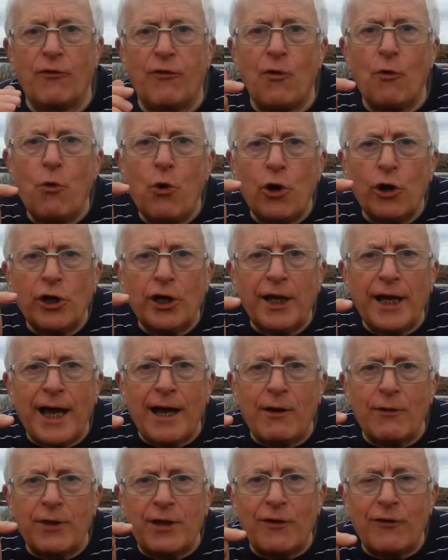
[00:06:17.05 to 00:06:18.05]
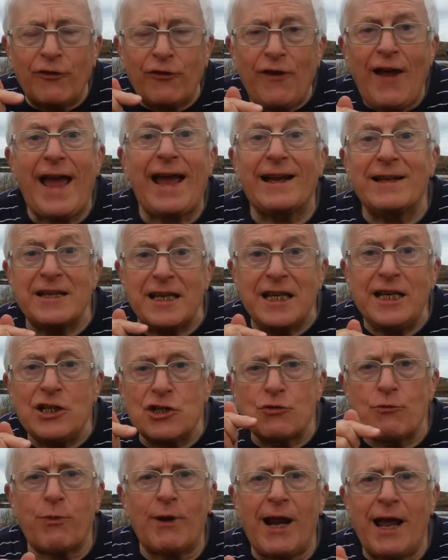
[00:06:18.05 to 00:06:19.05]
for working out the effect
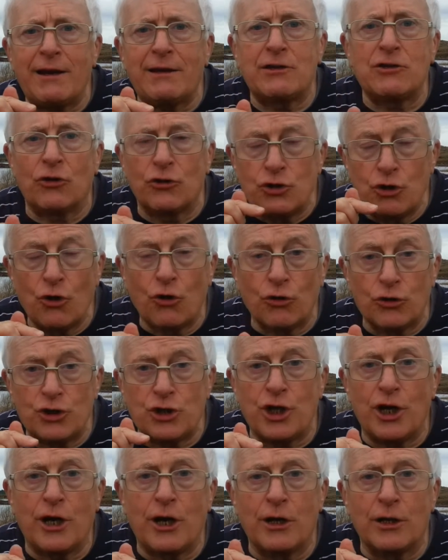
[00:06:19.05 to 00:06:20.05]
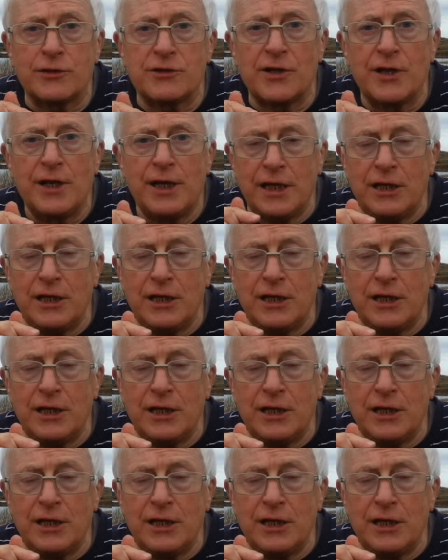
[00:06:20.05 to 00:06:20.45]
each planet on your chart,